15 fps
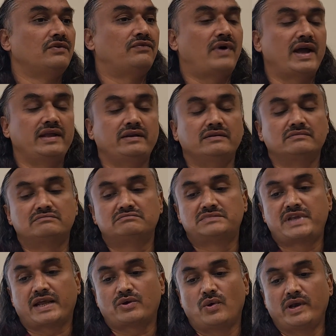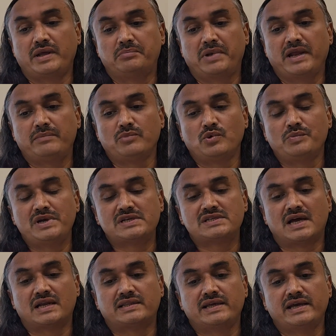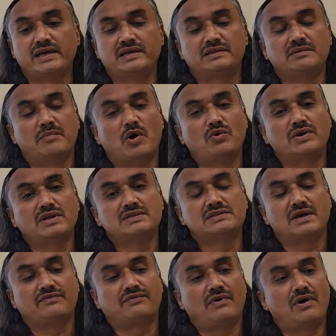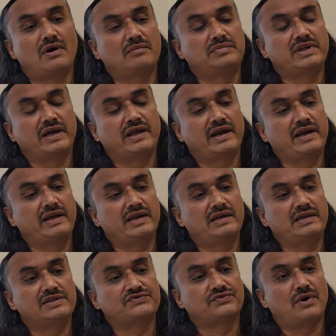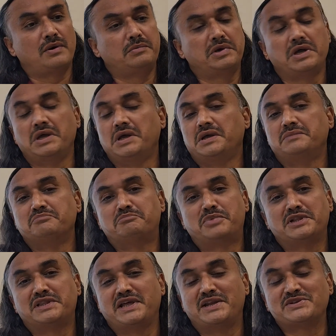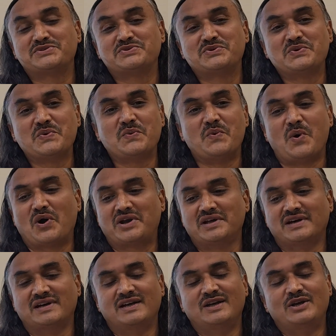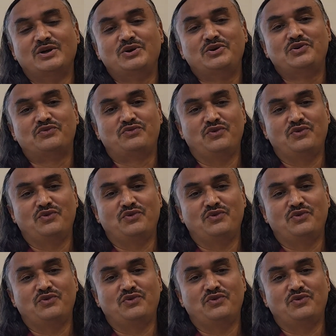Fine, tectonic plate movements are there, the mountains are formed, the gradient is formed, but there is no water to